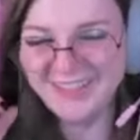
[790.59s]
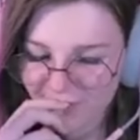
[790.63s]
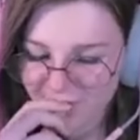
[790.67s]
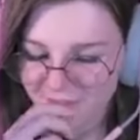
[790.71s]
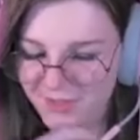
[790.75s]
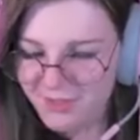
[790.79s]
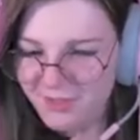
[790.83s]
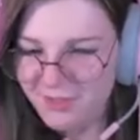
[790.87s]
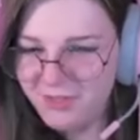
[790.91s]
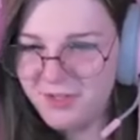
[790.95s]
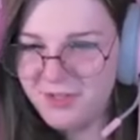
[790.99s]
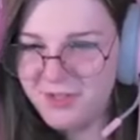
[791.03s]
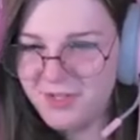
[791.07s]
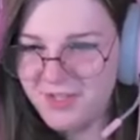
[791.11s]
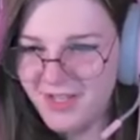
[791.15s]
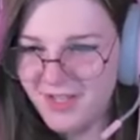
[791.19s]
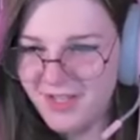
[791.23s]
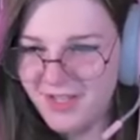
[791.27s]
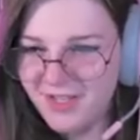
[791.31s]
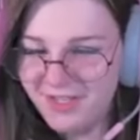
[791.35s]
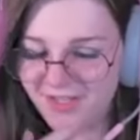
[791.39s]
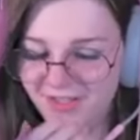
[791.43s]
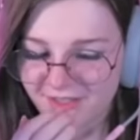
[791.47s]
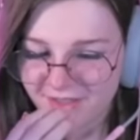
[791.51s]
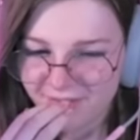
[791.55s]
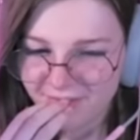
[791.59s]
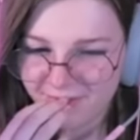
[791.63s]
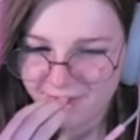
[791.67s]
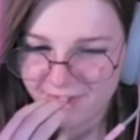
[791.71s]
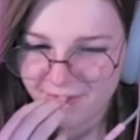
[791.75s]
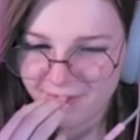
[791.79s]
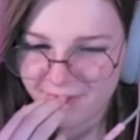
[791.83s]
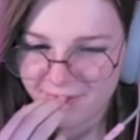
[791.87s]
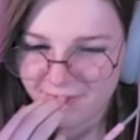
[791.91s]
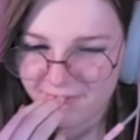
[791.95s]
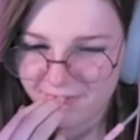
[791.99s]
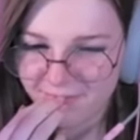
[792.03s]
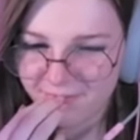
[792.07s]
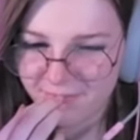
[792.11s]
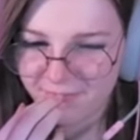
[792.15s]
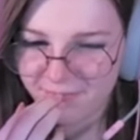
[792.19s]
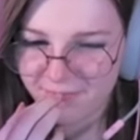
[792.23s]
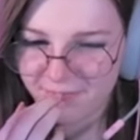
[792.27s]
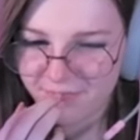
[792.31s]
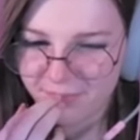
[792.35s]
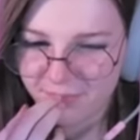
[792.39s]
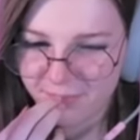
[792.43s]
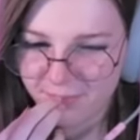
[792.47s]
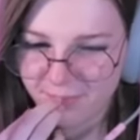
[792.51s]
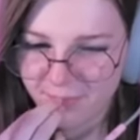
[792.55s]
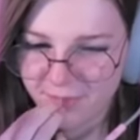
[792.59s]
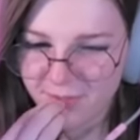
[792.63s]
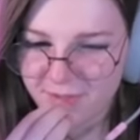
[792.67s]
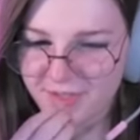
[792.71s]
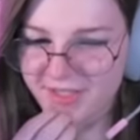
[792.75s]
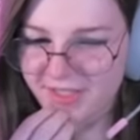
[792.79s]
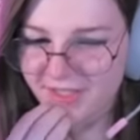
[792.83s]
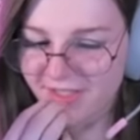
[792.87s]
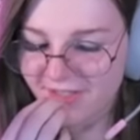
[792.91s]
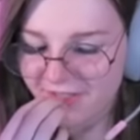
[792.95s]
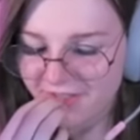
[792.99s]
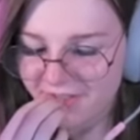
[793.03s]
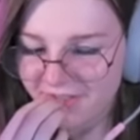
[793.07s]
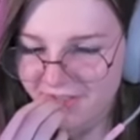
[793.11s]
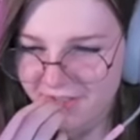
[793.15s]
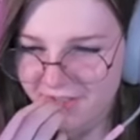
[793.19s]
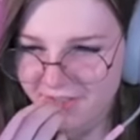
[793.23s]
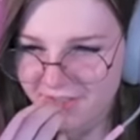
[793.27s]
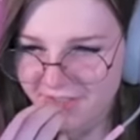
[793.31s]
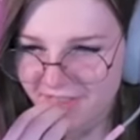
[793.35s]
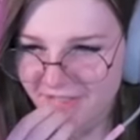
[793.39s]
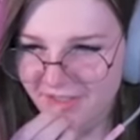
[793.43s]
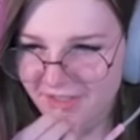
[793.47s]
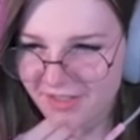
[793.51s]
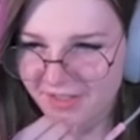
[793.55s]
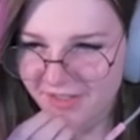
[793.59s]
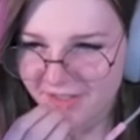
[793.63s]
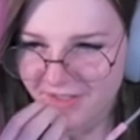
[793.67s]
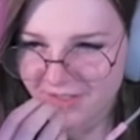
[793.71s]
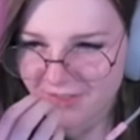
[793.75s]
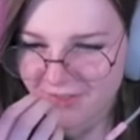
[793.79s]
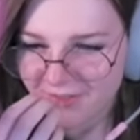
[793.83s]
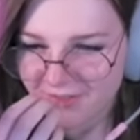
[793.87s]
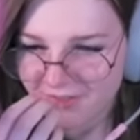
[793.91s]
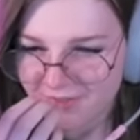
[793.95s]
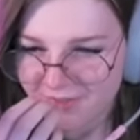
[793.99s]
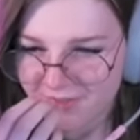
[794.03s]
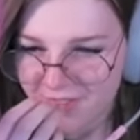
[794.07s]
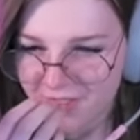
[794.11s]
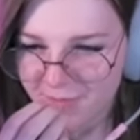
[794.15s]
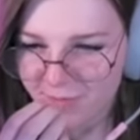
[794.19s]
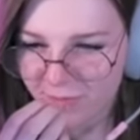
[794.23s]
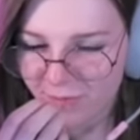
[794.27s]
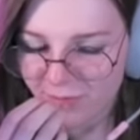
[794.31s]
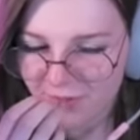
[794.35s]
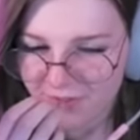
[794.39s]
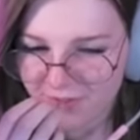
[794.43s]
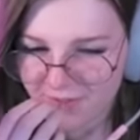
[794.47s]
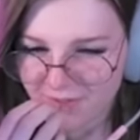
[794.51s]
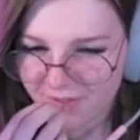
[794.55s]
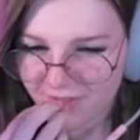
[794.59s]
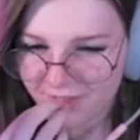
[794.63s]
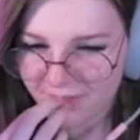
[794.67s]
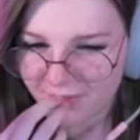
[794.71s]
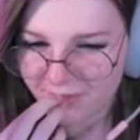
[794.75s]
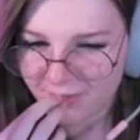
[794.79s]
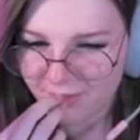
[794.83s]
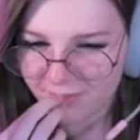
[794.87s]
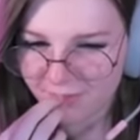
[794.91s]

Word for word: So you're saying jet propulsion? You hmm? did a lot of you did a lot of sports, right?